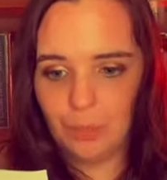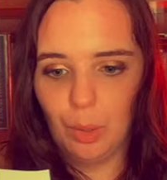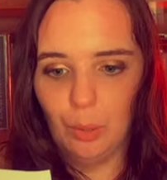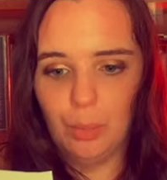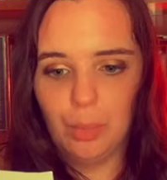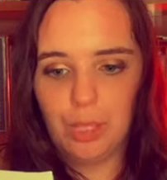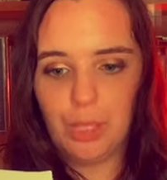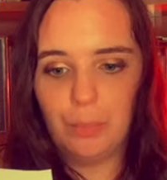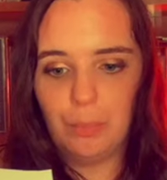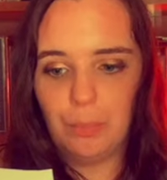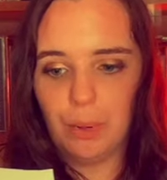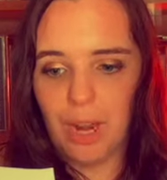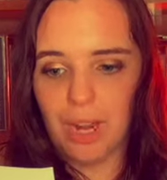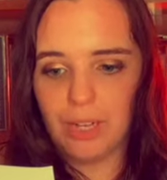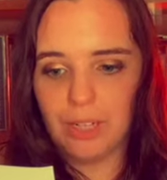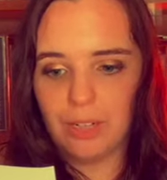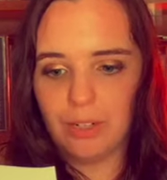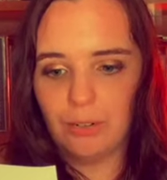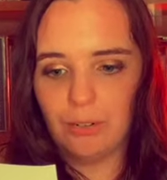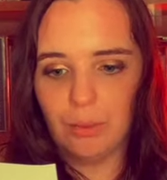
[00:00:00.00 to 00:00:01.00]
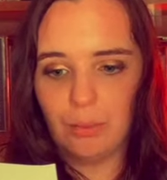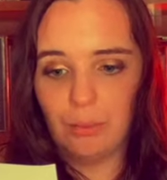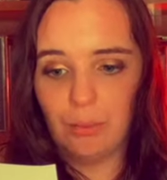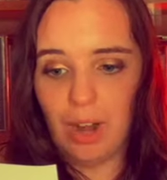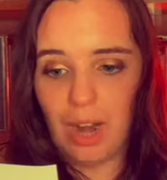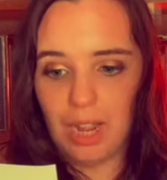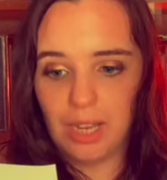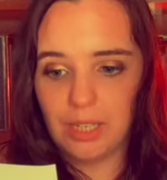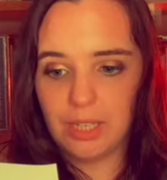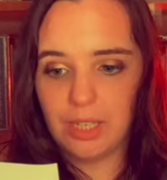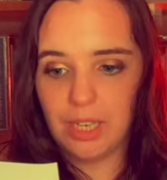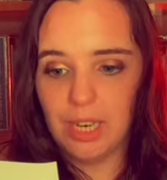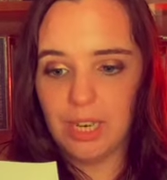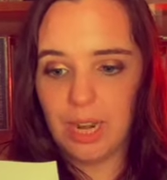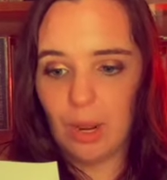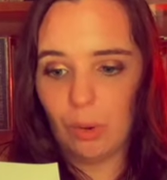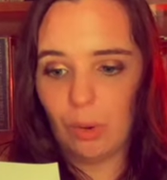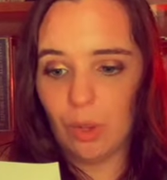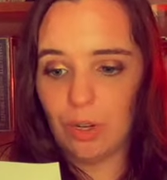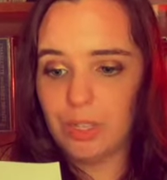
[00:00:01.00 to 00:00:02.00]
which spread from rats and
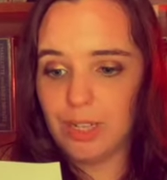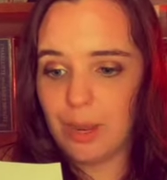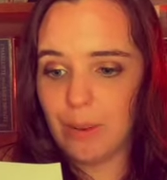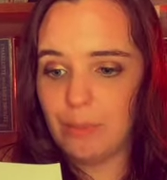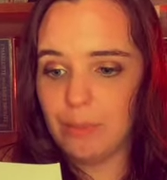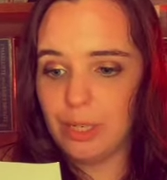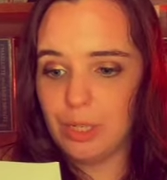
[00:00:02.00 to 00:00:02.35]
now condemns